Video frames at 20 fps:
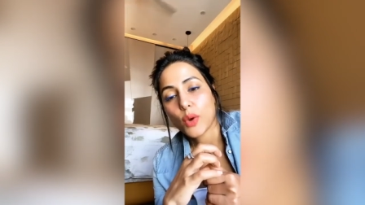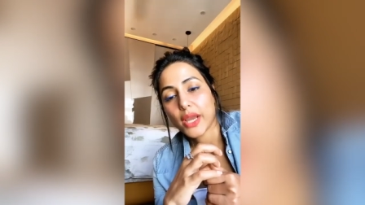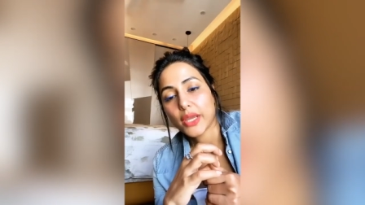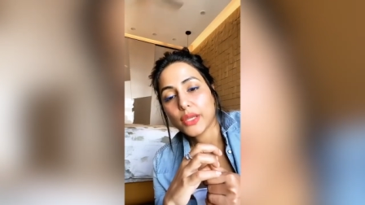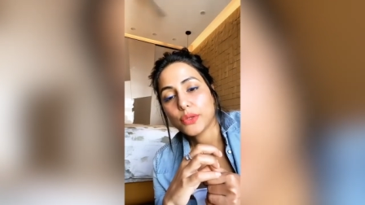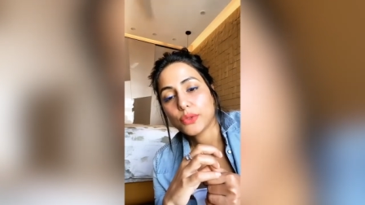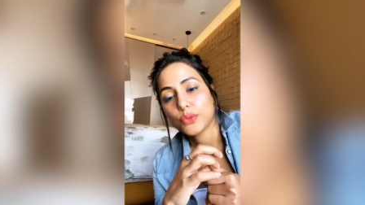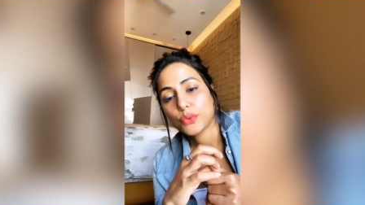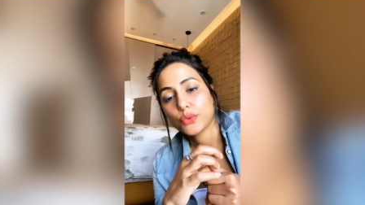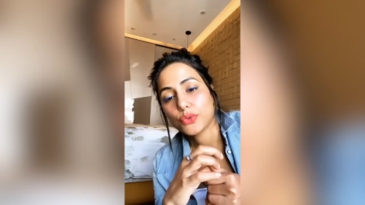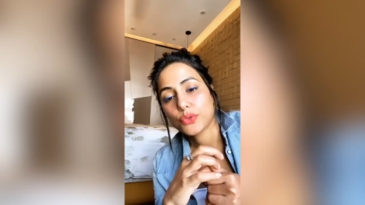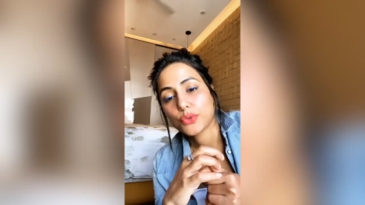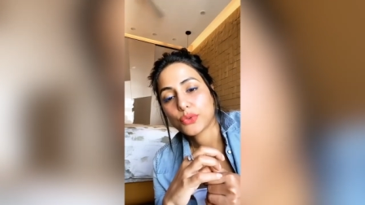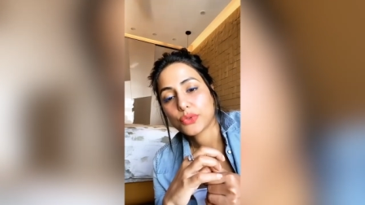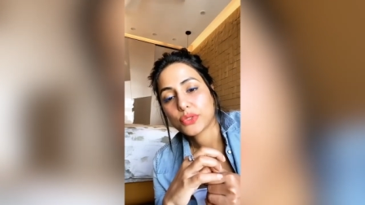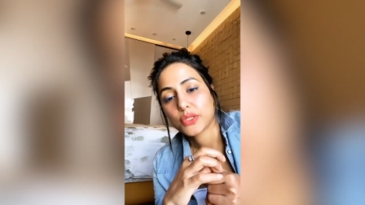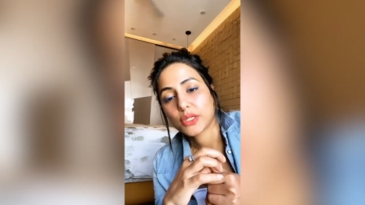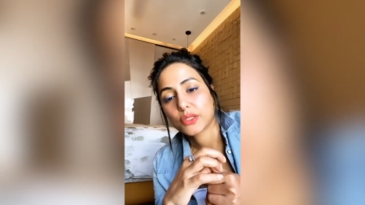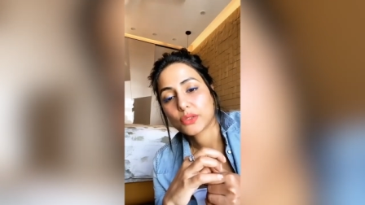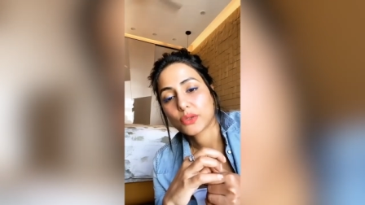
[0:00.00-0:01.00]
Why you don't
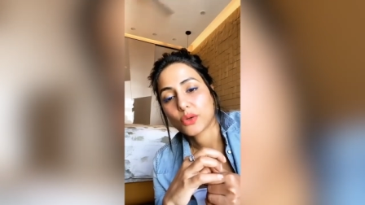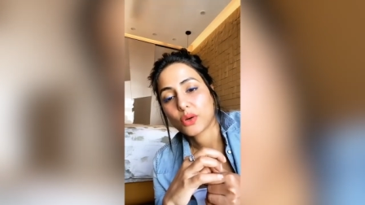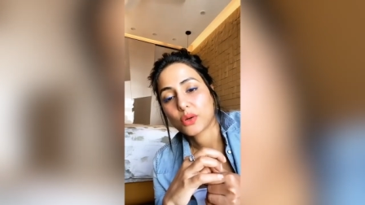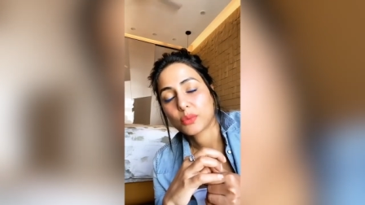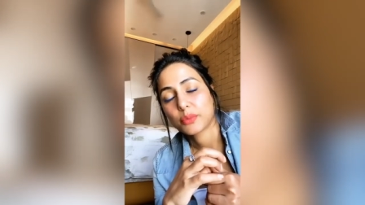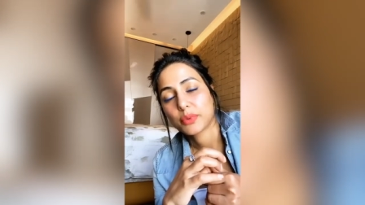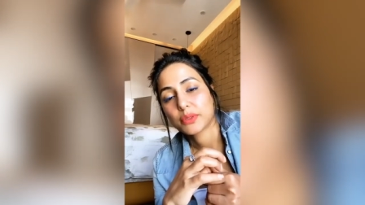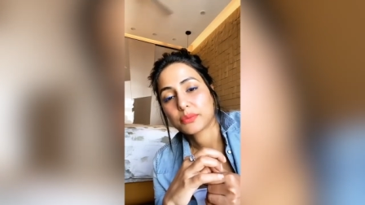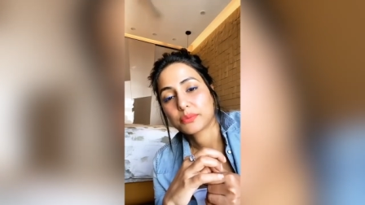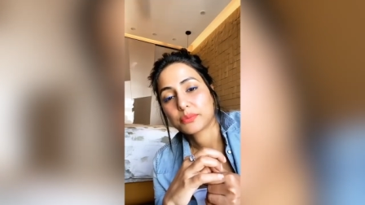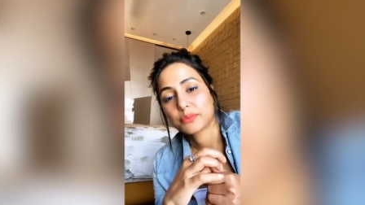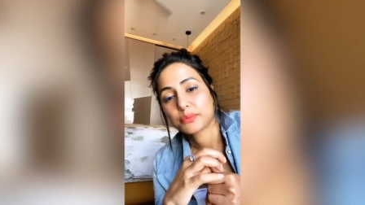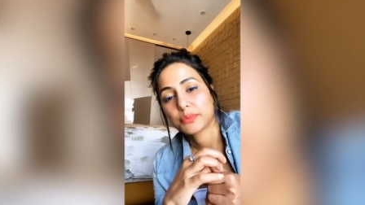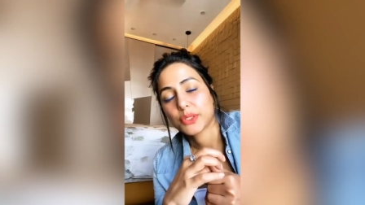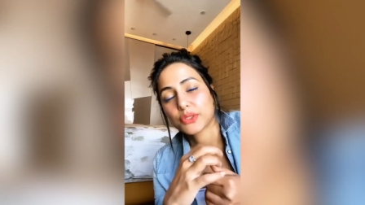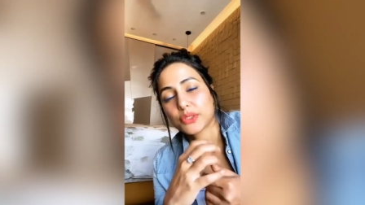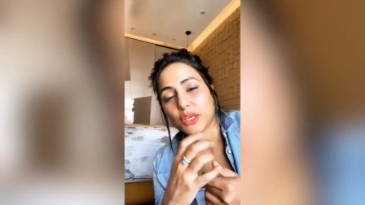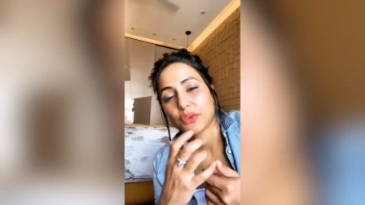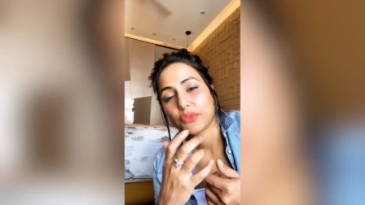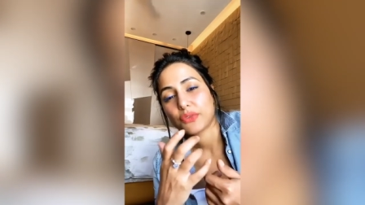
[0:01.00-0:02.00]
use TikTok? But
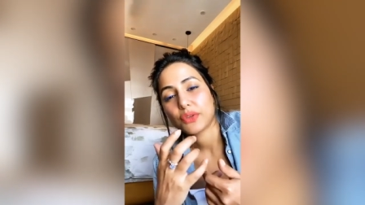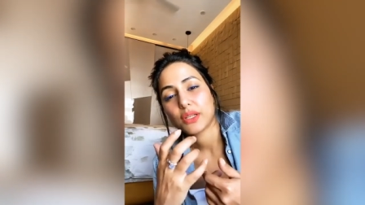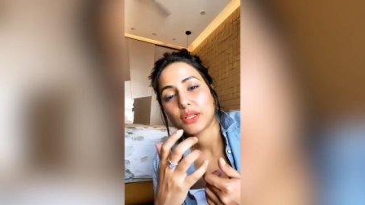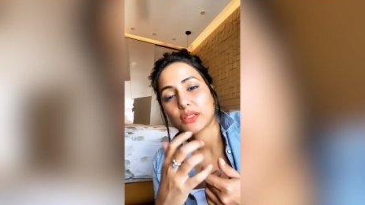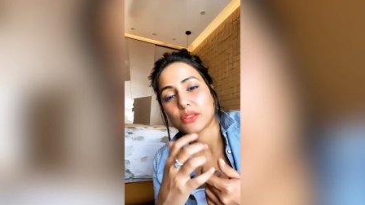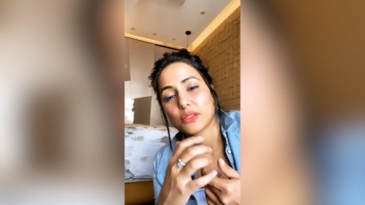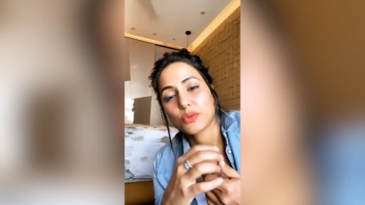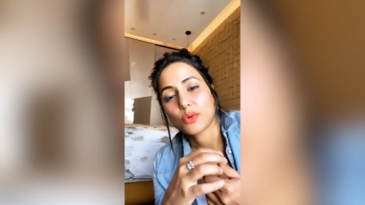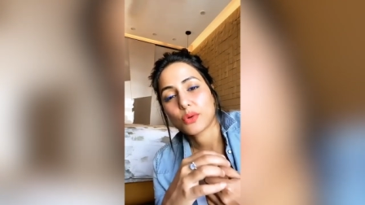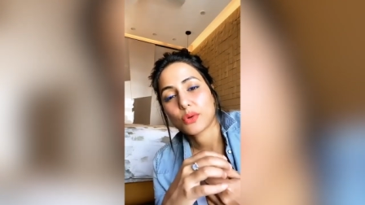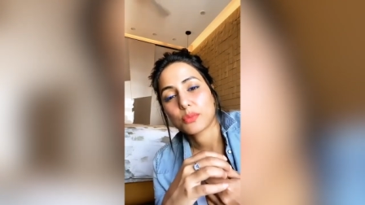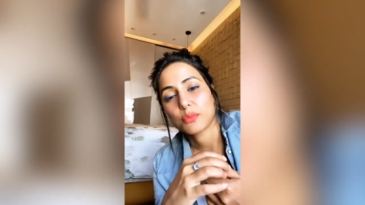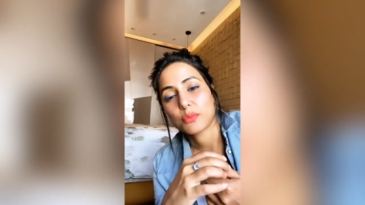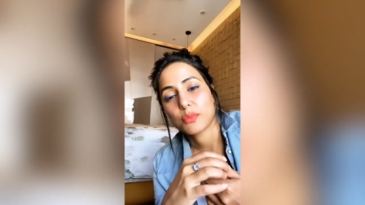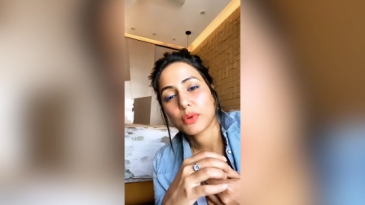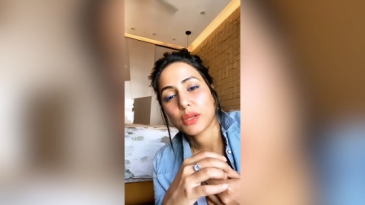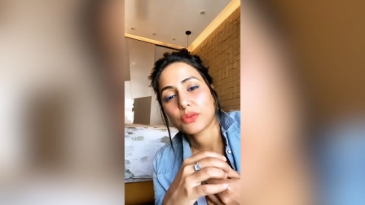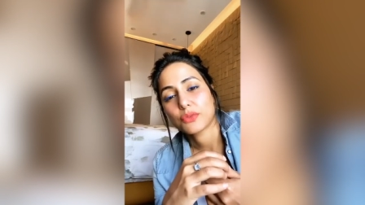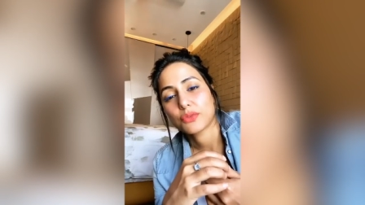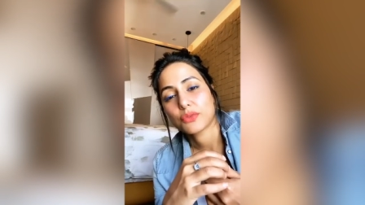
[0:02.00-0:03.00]
because I feel it's
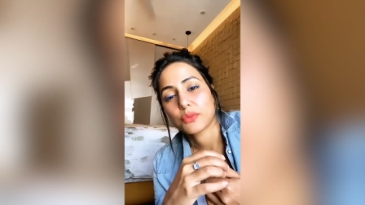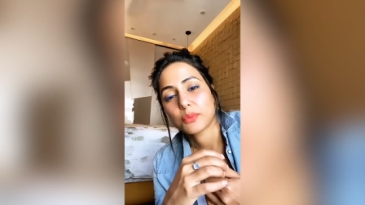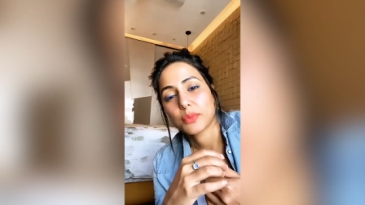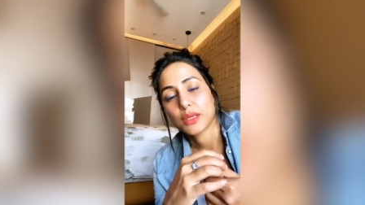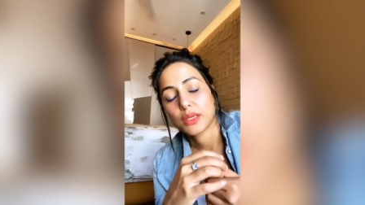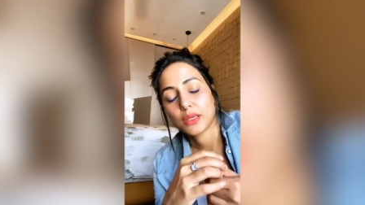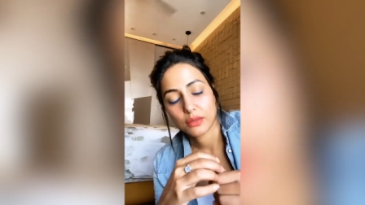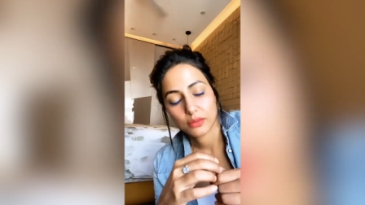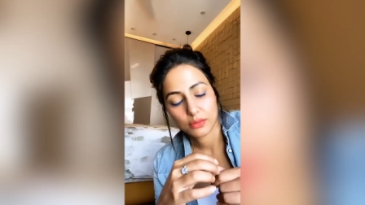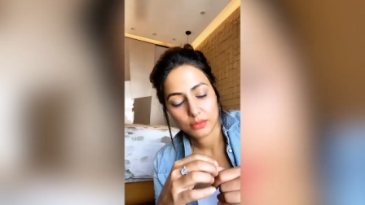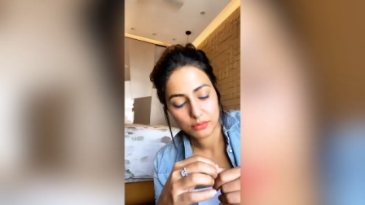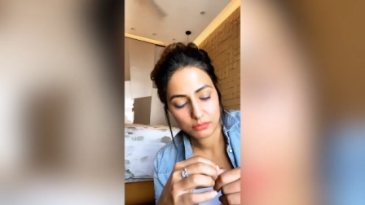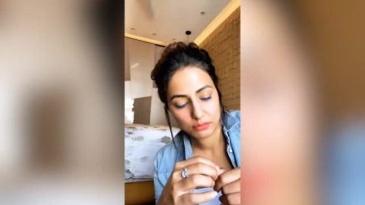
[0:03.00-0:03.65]
not meant for me.